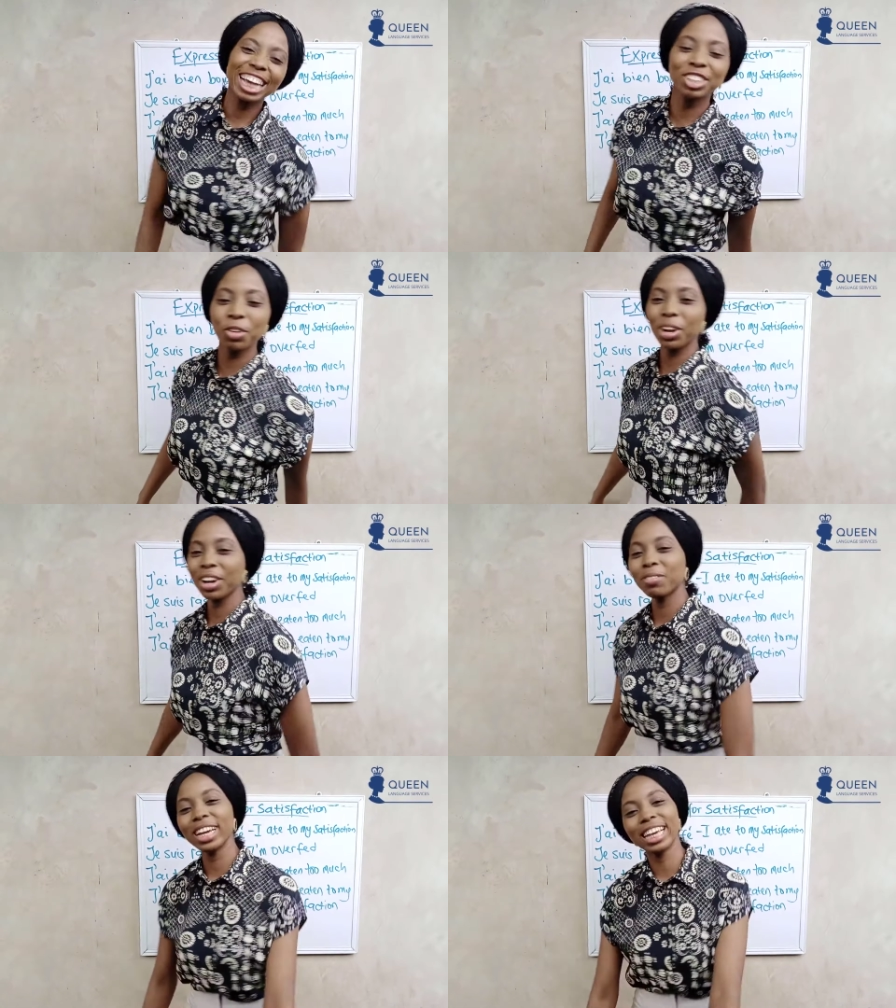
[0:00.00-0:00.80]
guys, you're
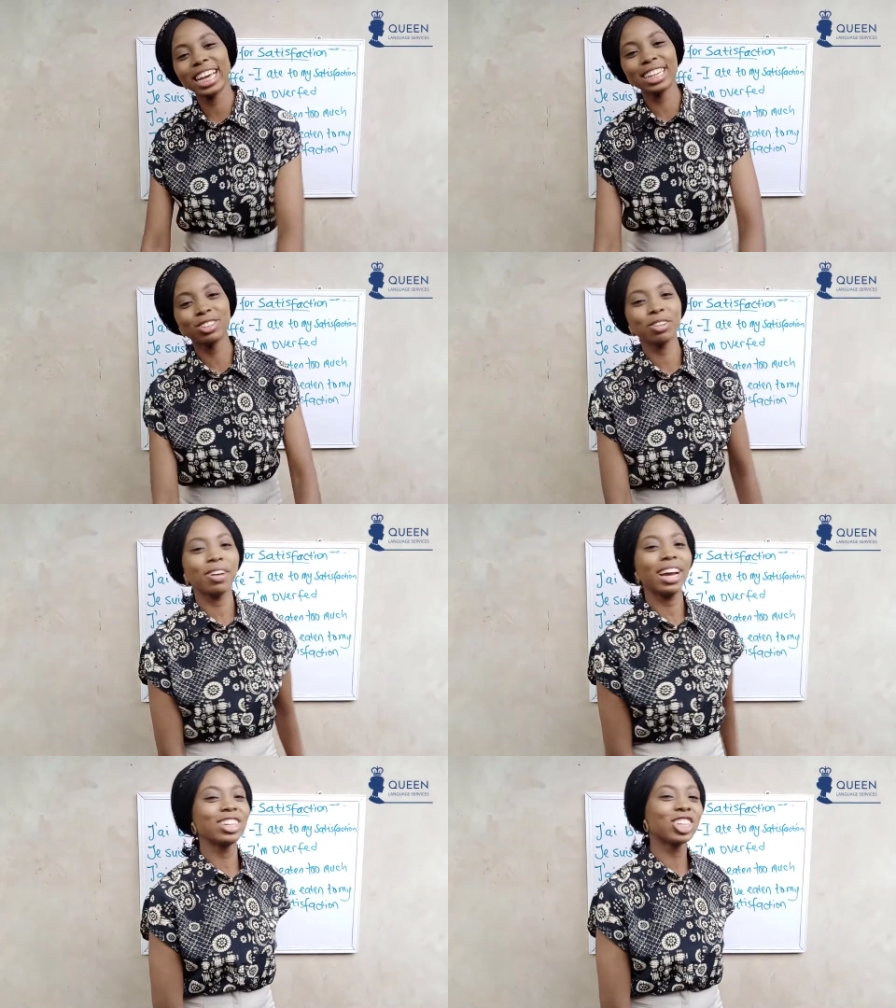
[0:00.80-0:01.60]
welcome again to
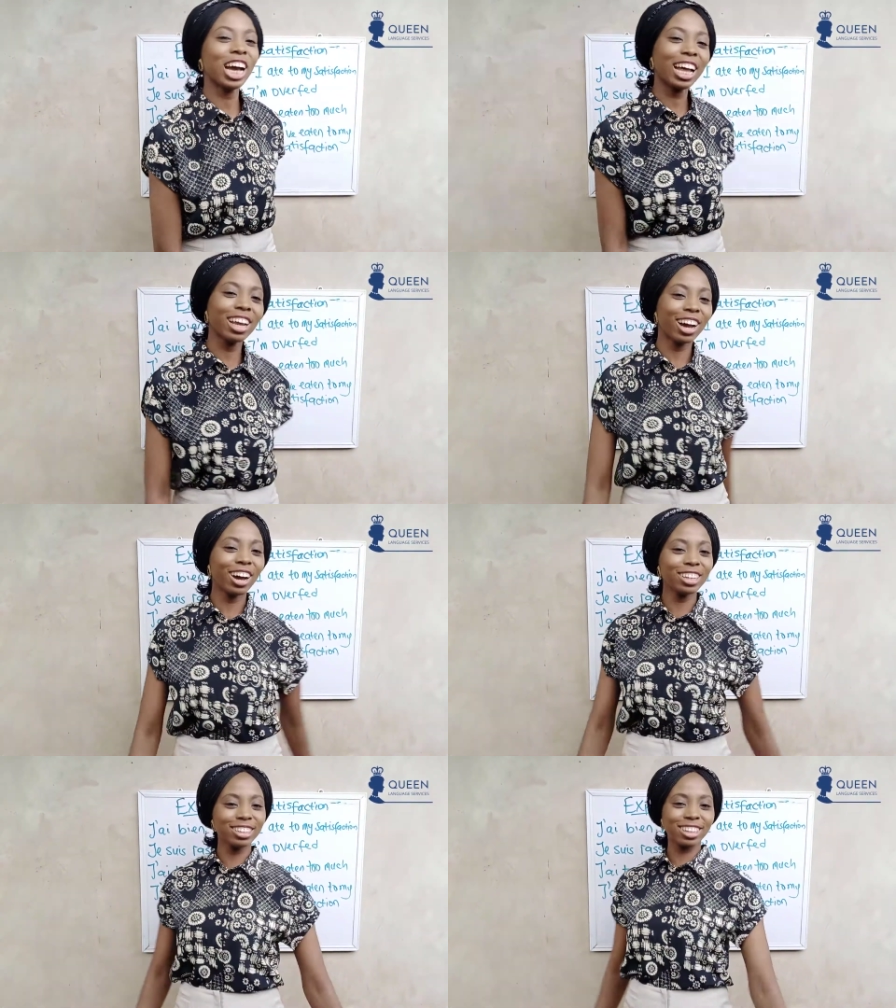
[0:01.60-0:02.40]
my
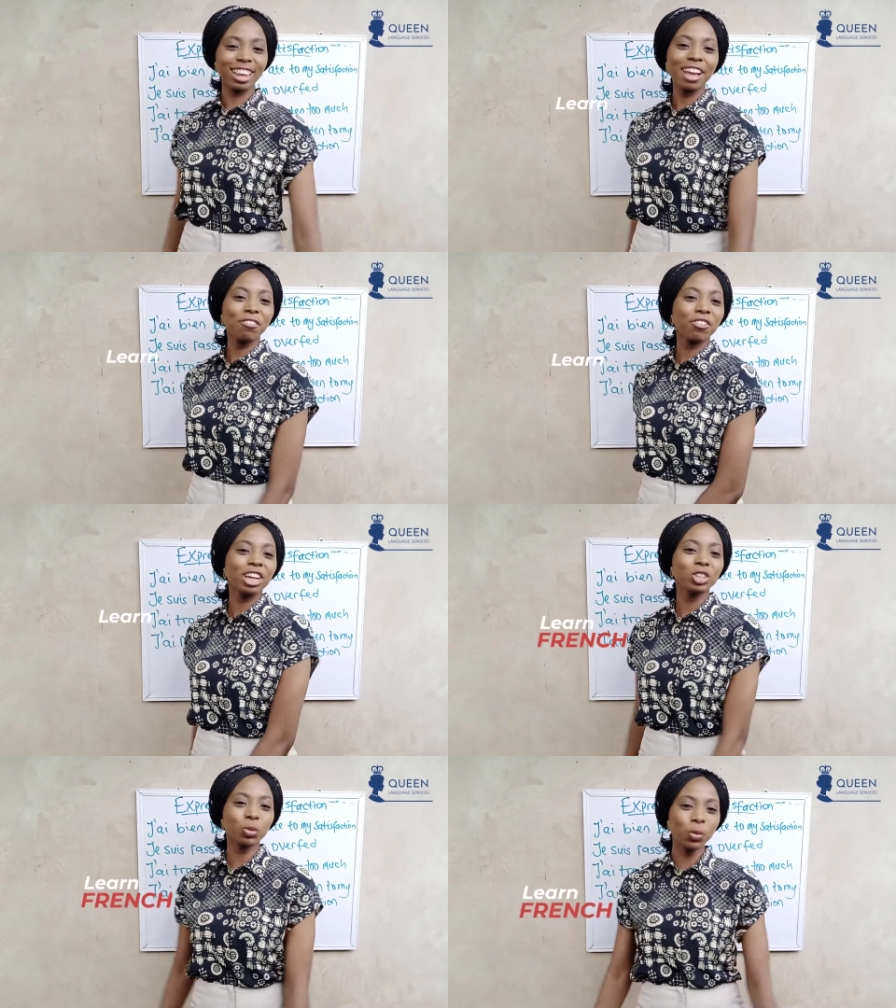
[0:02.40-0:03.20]
channel. This is Learn
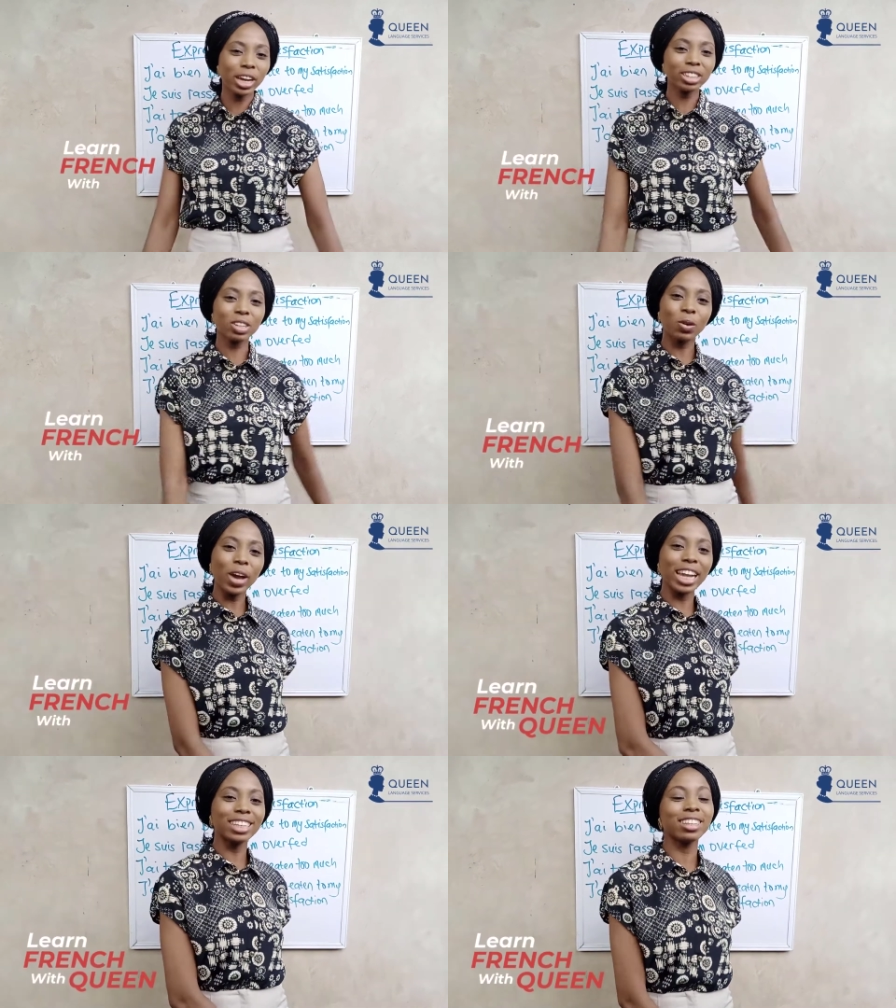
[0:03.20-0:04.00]
French with
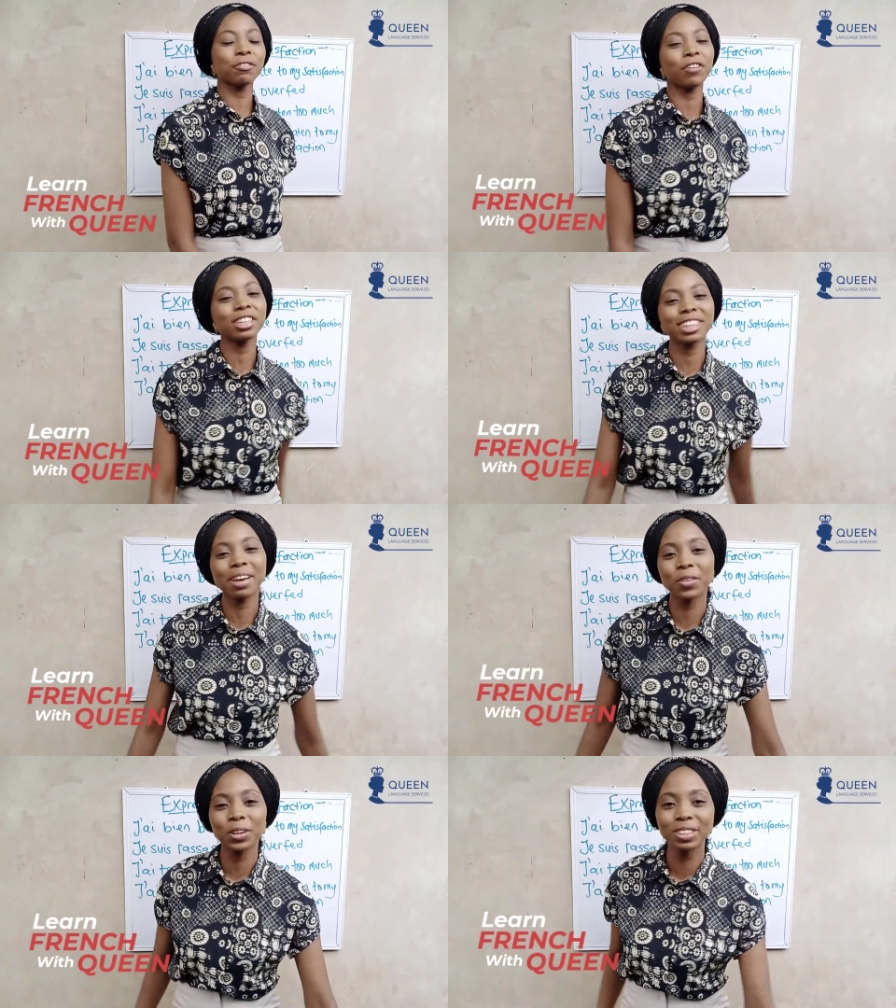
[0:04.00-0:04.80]
Queen. This is the first
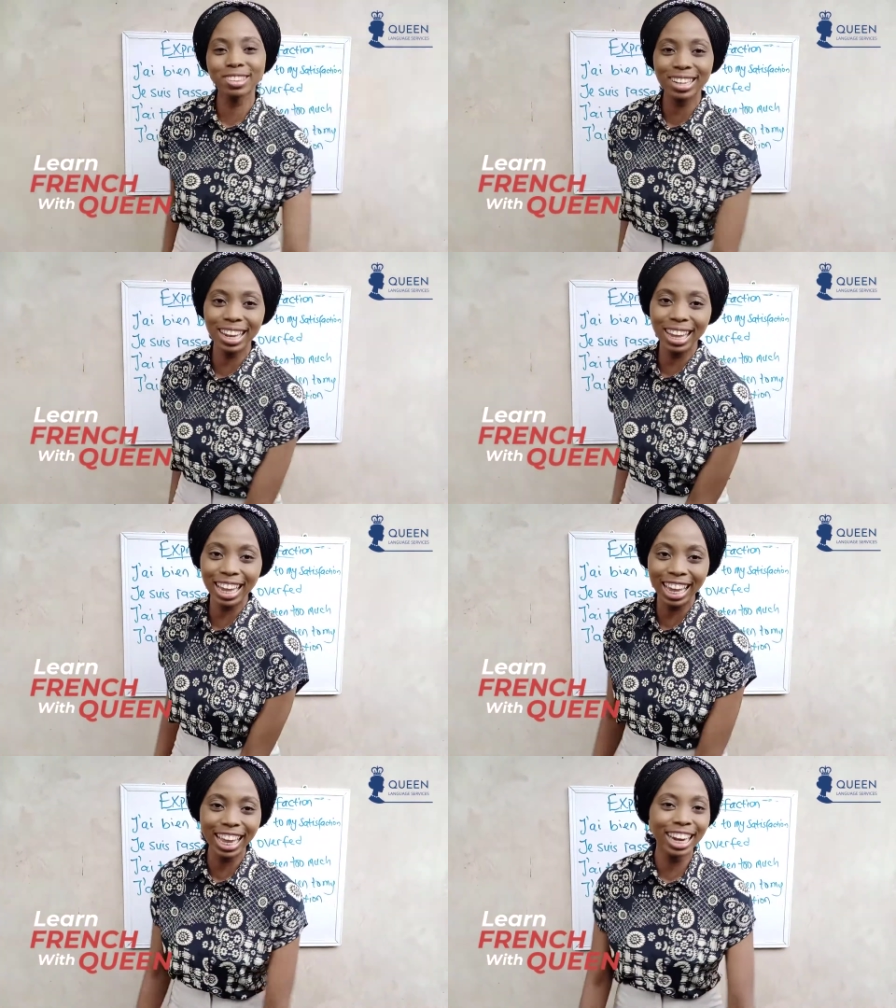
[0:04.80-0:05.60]
time you're tuning
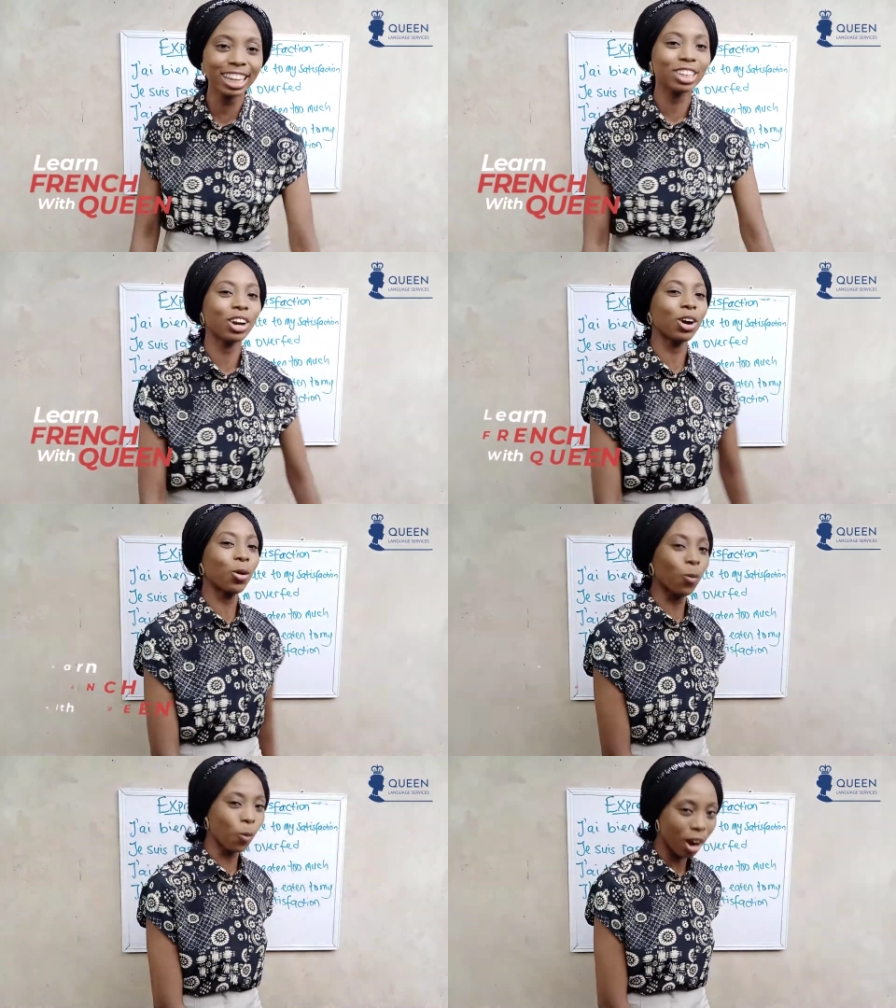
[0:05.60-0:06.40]
in,
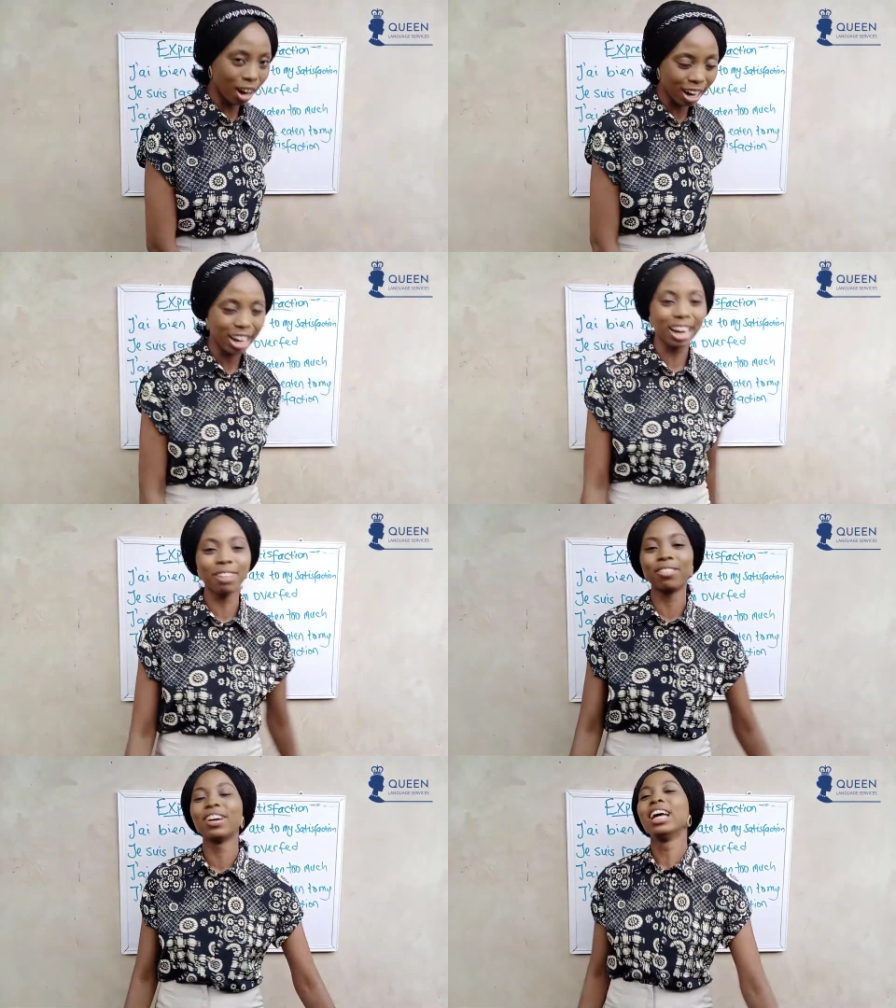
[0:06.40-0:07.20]
you're welcome.